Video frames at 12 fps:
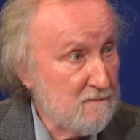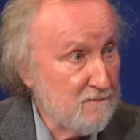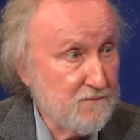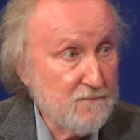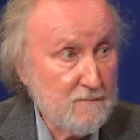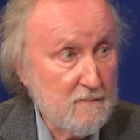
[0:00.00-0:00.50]

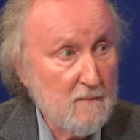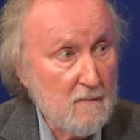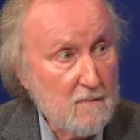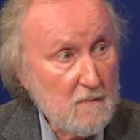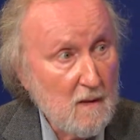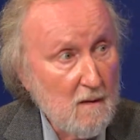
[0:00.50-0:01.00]
Yeah, I think that's
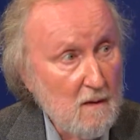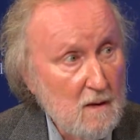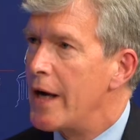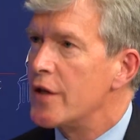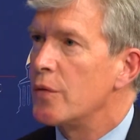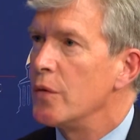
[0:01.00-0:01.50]
going to be more
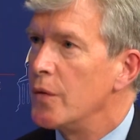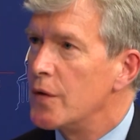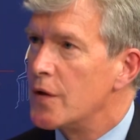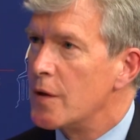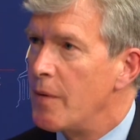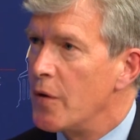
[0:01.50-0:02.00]
grassroots
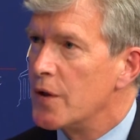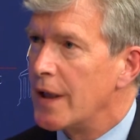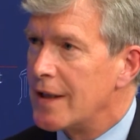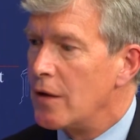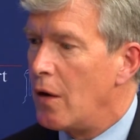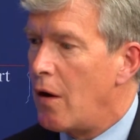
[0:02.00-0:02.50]
as opposed to
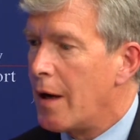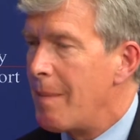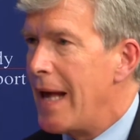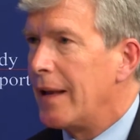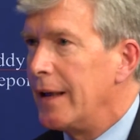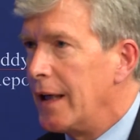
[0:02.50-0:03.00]

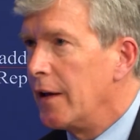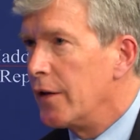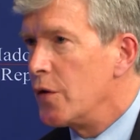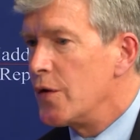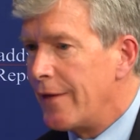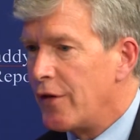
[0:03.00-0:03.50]
automatically getting the
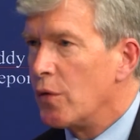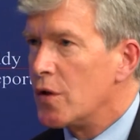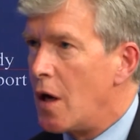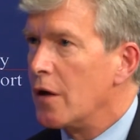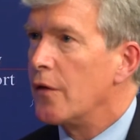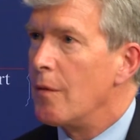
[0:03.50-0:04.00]
dues. They have to go
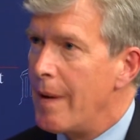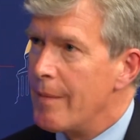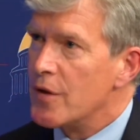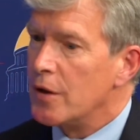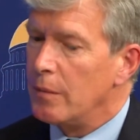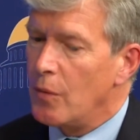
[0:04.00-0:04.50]
talk to their
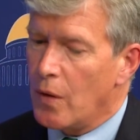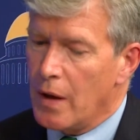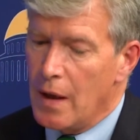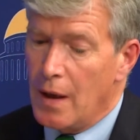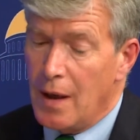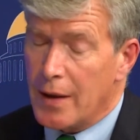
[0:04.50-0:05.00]
members a little more.
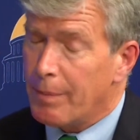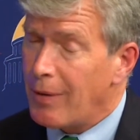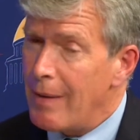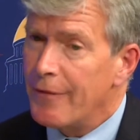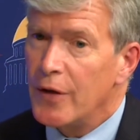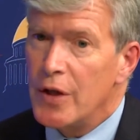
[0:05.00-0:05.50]
The
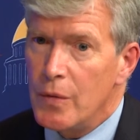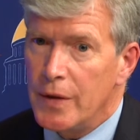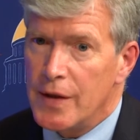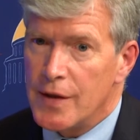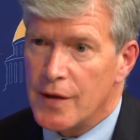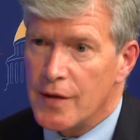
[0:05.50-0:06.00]
problem for
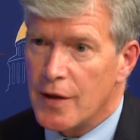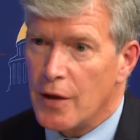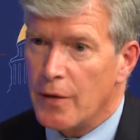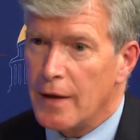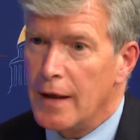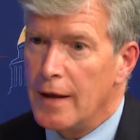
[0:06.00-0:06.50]
unions is, though,
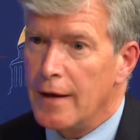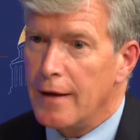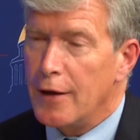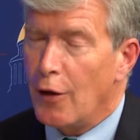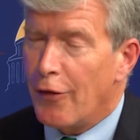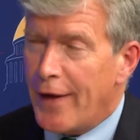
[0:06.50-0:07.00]
that
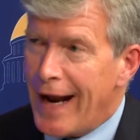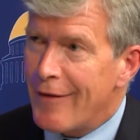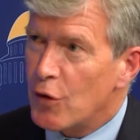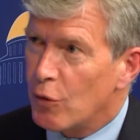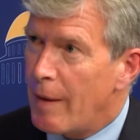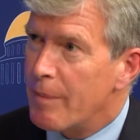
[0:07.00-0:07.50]
they have
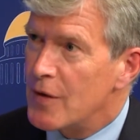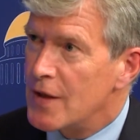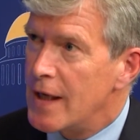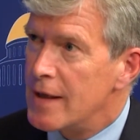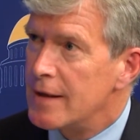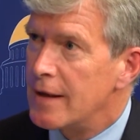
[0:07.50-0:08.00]
to
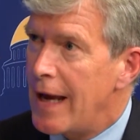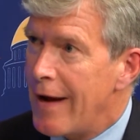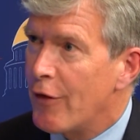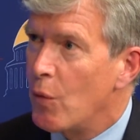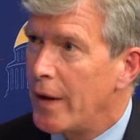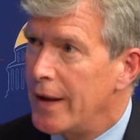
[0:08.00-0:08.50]
represent
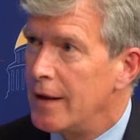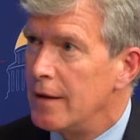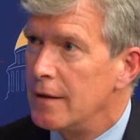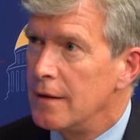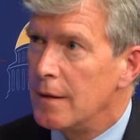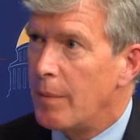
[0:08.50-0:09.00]
everyone
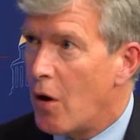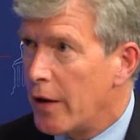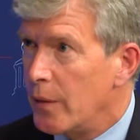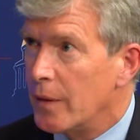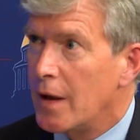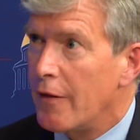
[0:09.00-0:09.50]
in the
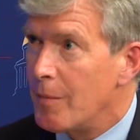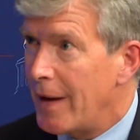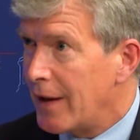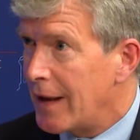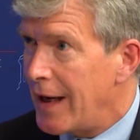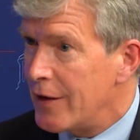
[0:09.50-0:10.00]
bargaining unit covered by
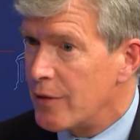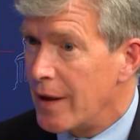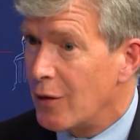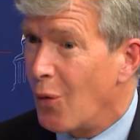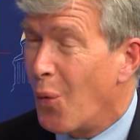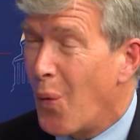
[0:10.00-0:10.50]
the
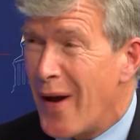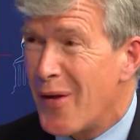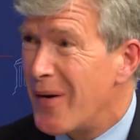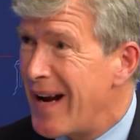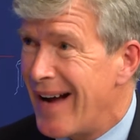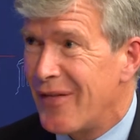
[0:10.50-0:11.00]
contract, whether
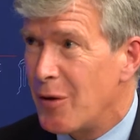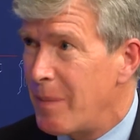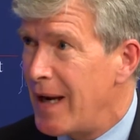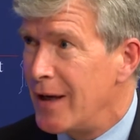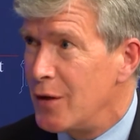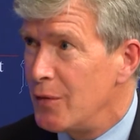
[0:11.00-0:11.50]
or not they're
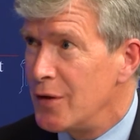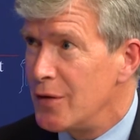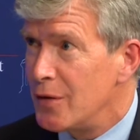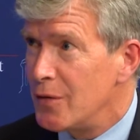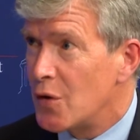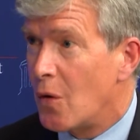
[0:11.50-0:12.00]
paying union
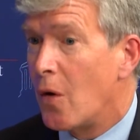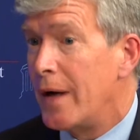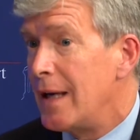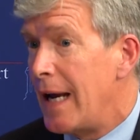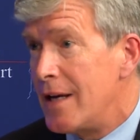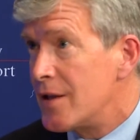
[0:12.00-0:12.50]
dues
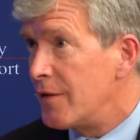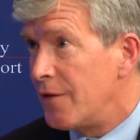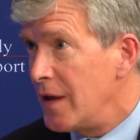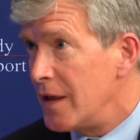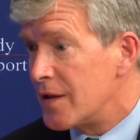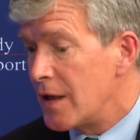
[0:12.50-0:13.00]
or agency
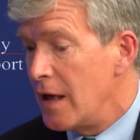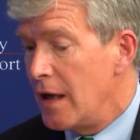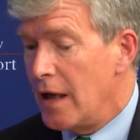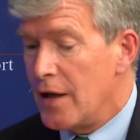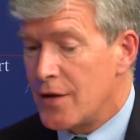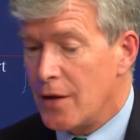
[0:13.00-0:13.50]
fees.
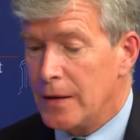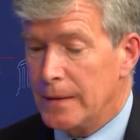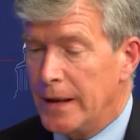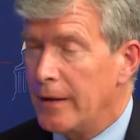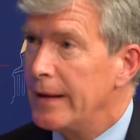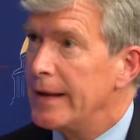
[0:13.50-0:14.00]

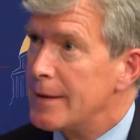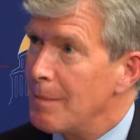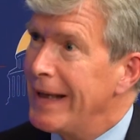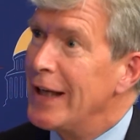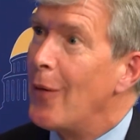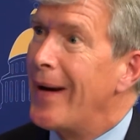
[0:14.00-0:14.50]
So, it's
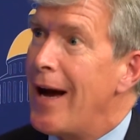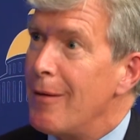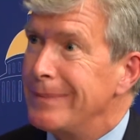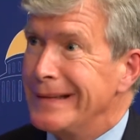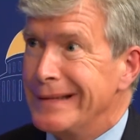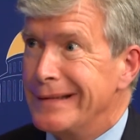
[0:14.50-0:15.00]
money going
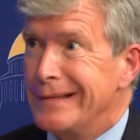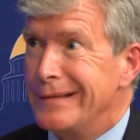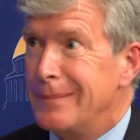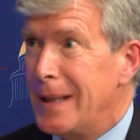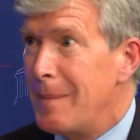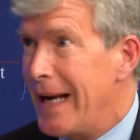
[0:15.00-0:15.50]
out, but
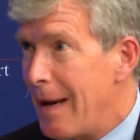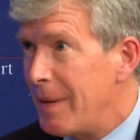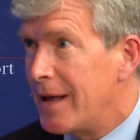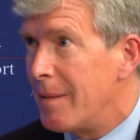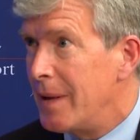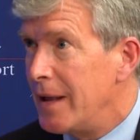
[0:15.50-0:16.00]
money may not be
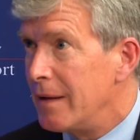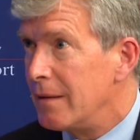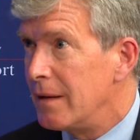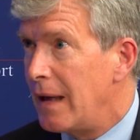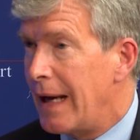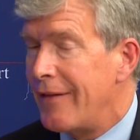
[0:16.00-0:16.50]
coming in.
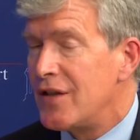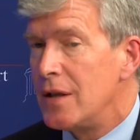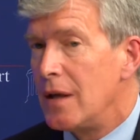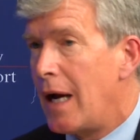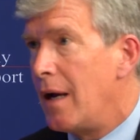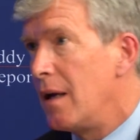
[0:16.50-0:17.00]
And
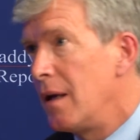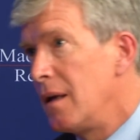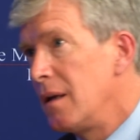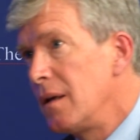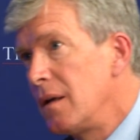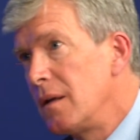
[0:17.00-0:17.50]
it's always tough
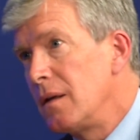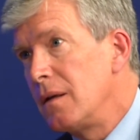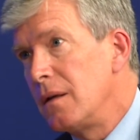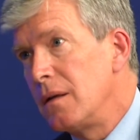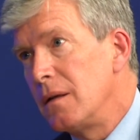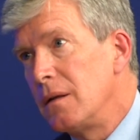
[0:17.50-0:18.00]
for them to do
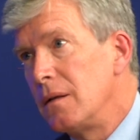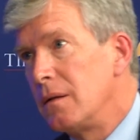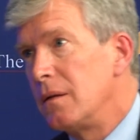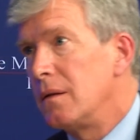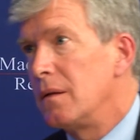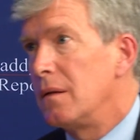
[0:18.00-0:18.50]
that.
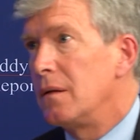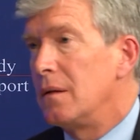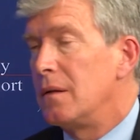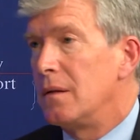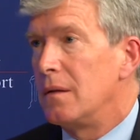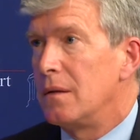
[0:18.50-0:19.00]
I agree.
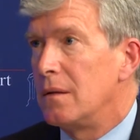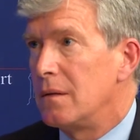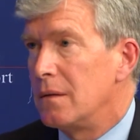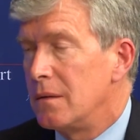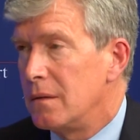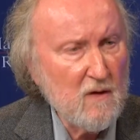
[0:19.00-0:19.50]
And one of the
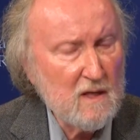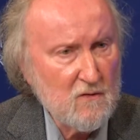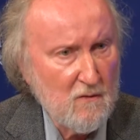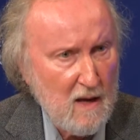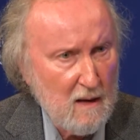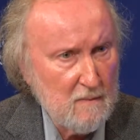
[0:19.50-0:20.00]
hard things for
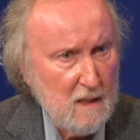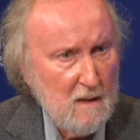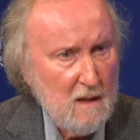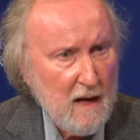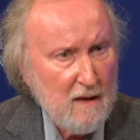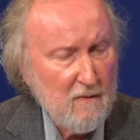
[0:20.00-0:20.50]
them,
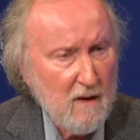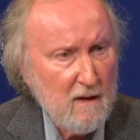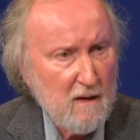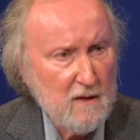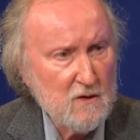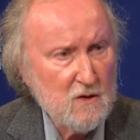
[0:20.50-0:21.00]
I
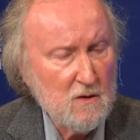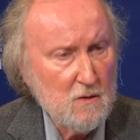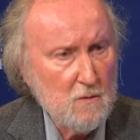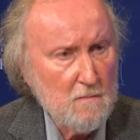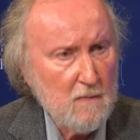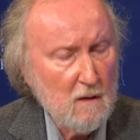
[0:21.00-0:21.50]
think, is
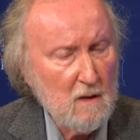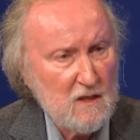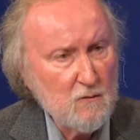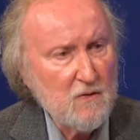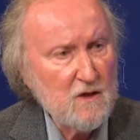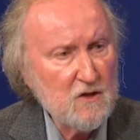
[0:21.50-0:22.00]
to, at least
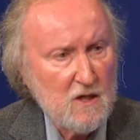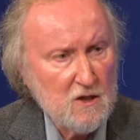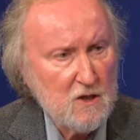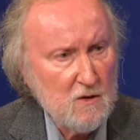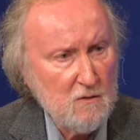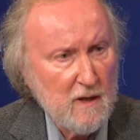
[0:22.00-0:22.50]
with this
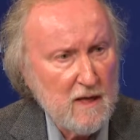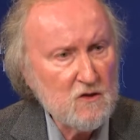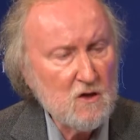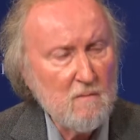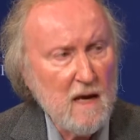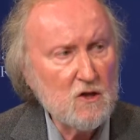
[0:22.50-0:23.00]
issue, is
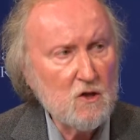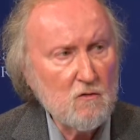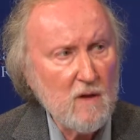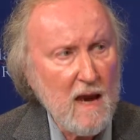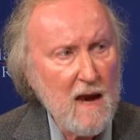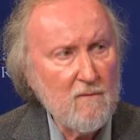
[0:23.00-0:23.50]
to make sure
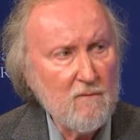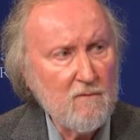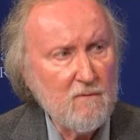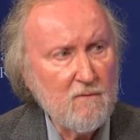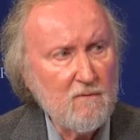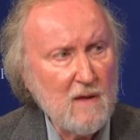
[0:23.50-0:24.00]
they have
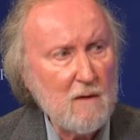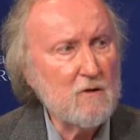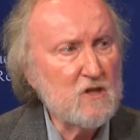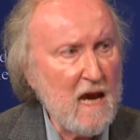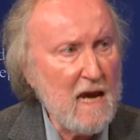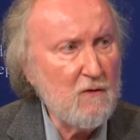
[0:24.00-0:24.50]
they
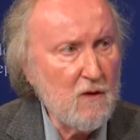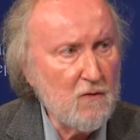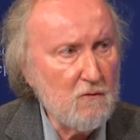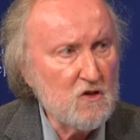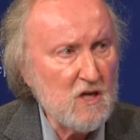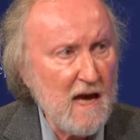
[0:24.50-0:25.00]
retain the
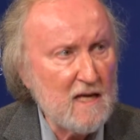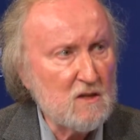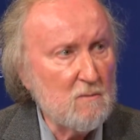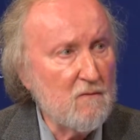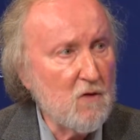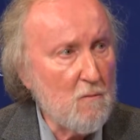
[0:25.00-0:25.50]

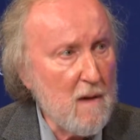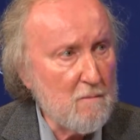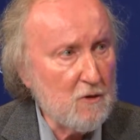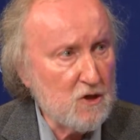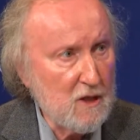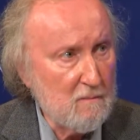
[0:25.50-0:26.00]
enthusiasm of their membership.